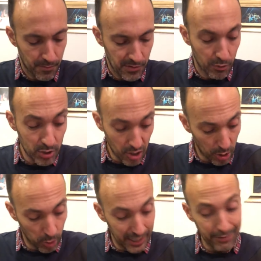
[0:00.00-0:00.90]
You also got
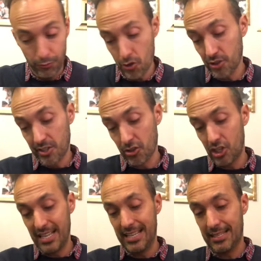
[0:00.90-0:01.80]
the Queen of Rods, so
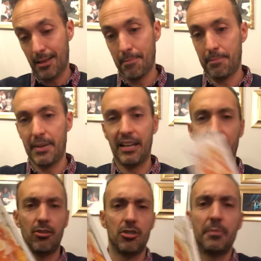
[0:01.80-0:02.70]
she's come back
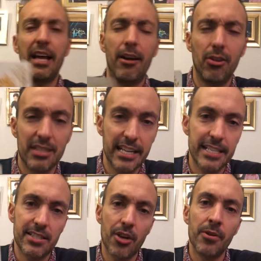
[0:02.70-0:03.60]
out. She's been out a lot
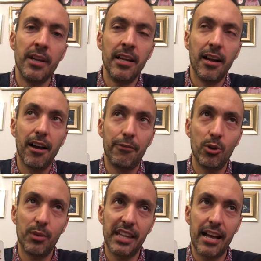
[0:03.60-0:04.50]
today. So I
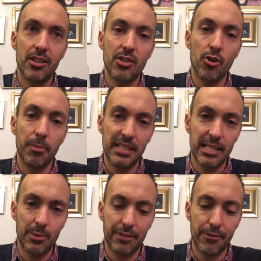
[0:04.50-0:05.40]
feel with that, so you could be
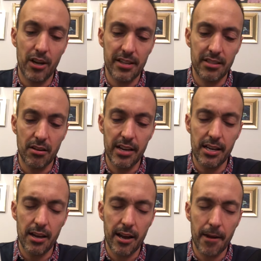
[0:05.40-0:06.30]
dealing with a fire sign